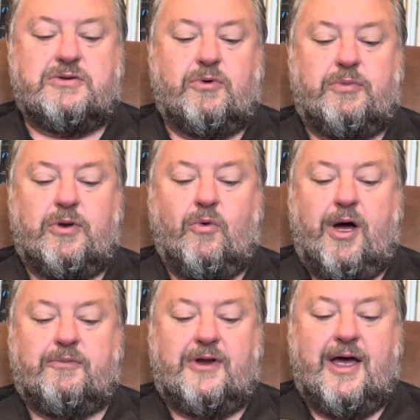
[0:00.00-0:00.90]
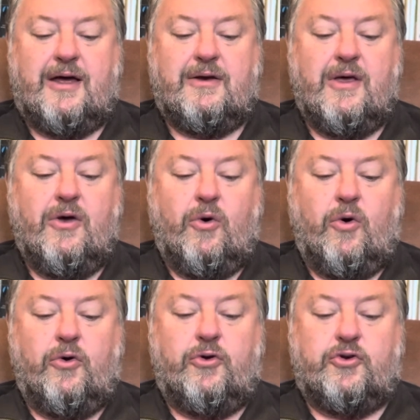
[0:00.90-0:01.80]
will be wiped out,
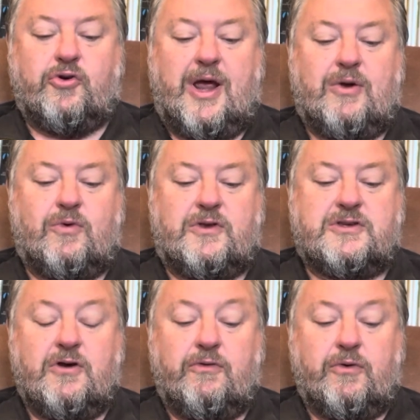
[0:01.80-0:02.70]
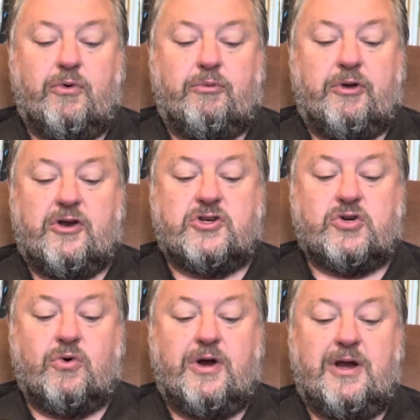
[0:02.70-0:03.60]
all who trade with silver will be
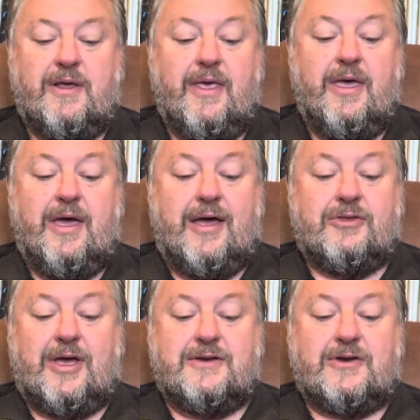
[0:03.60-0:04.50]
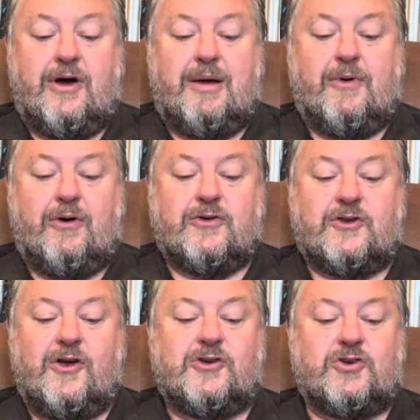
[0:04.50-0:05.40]
destroyed. At that time I will
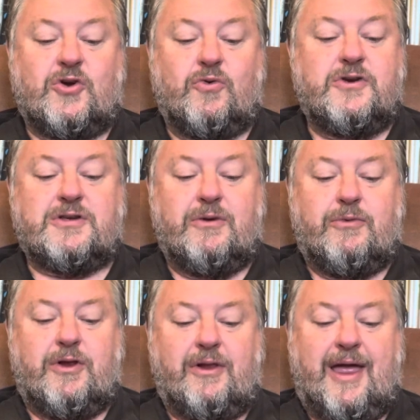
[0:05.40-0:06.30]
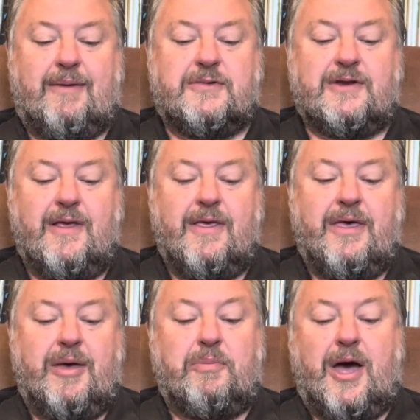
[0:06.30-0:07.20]
search Jerusalem with lamps
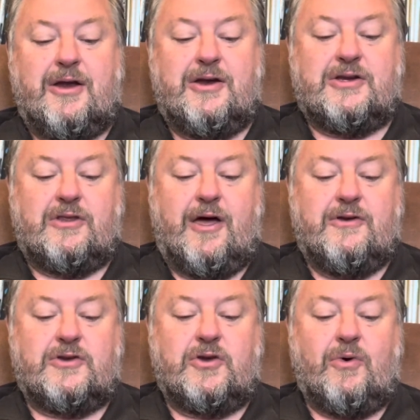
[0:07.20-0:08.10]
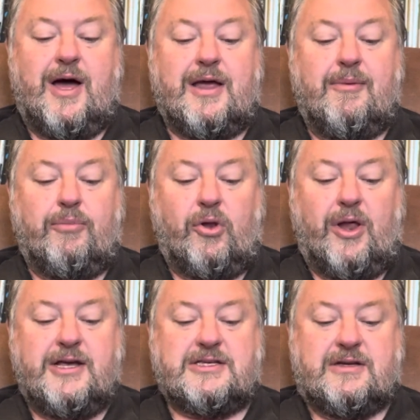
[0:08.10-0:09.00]
and punish those who are
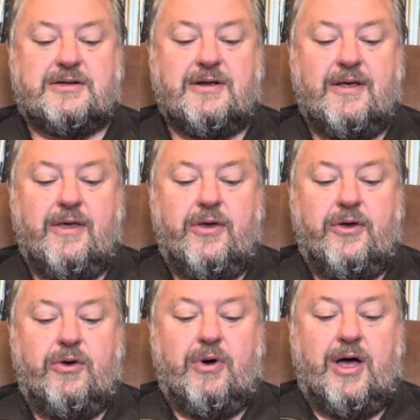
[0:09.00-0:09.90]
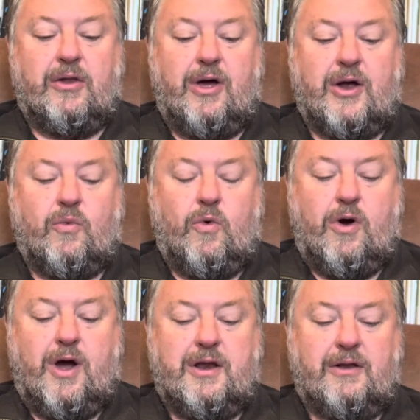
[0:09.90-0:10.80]
complacent, who are like
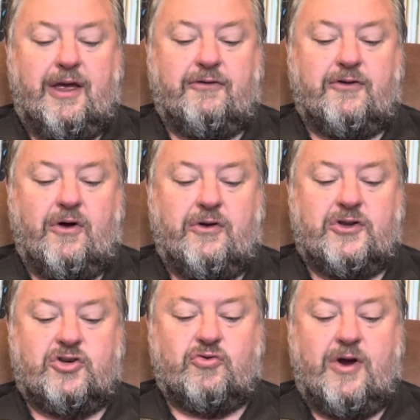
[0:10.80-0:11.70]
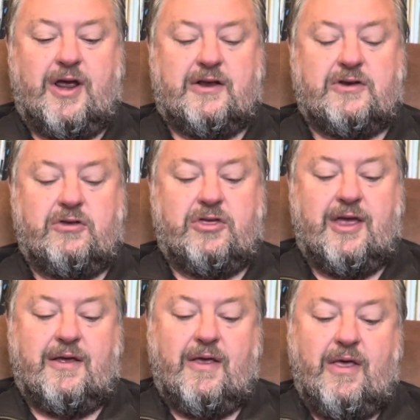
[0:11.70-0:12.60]
wine left on its dregs, who
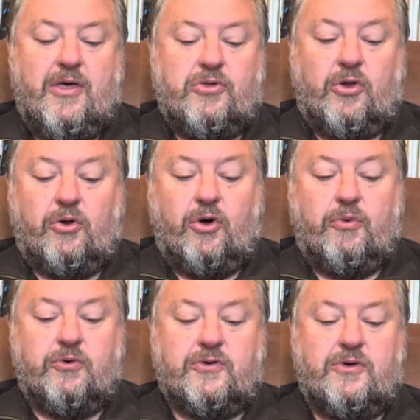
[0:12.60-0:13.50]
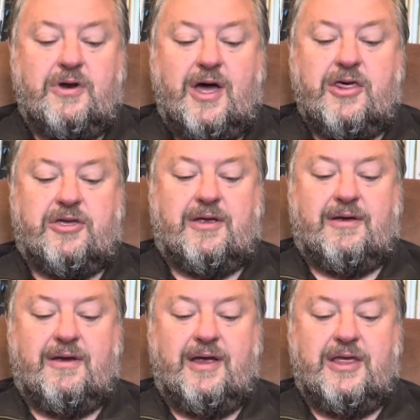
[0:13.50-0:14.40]
think the Lord will do
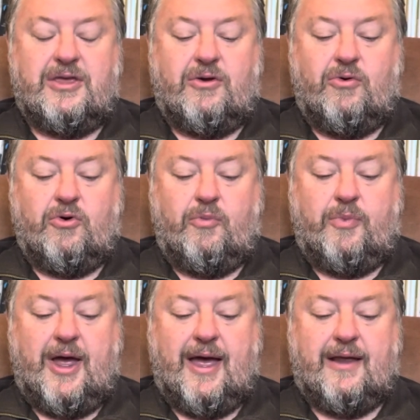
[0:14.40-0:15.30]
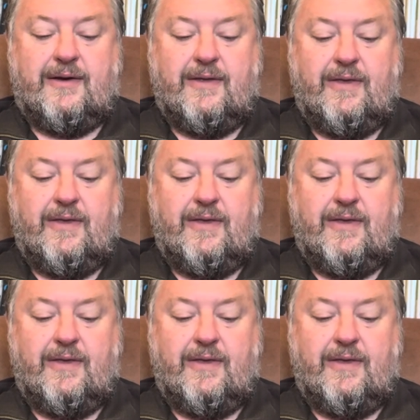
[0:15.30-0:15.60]
nothing, either good or bad.